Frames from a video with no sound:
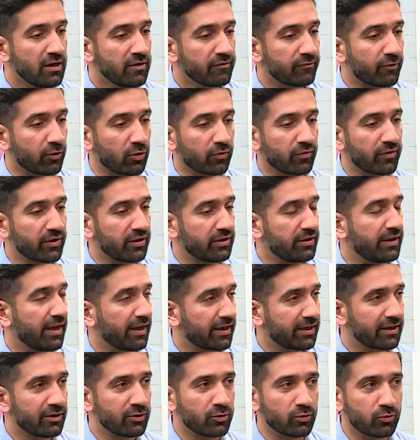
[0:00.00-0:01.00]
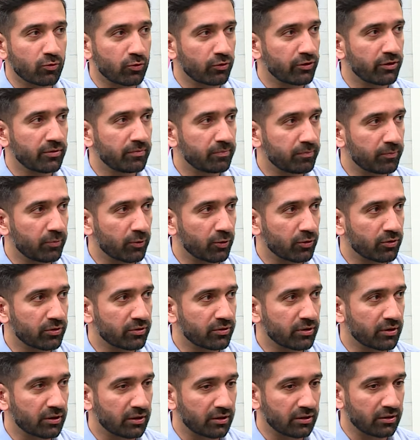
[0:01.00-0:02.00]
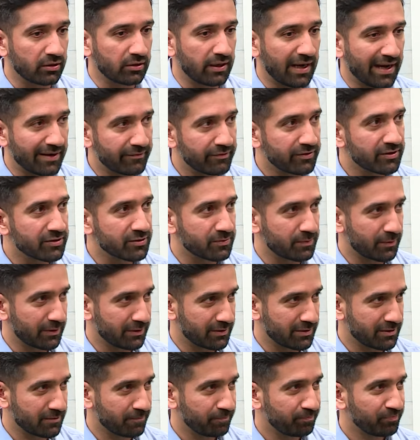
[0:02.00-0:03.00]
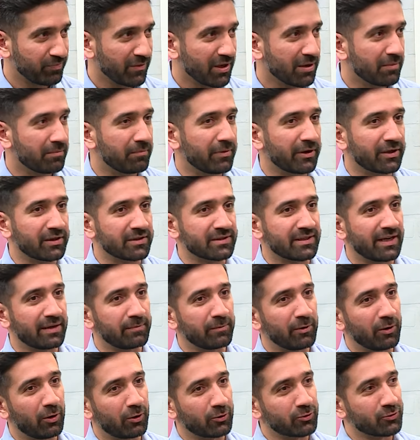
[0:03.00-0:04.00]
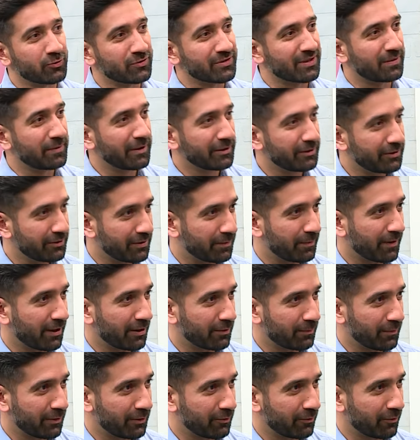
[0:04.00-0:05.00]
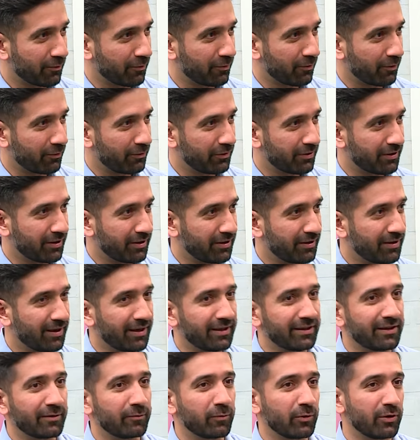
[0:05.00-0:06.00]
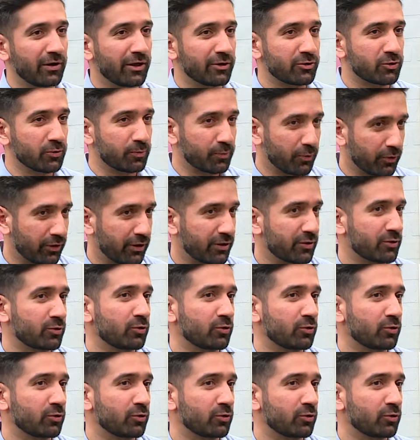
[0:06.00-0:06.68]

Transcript: for over a decade you couldn't put uh, advertisements because that belongs to some other department or authority and they won't let you put it.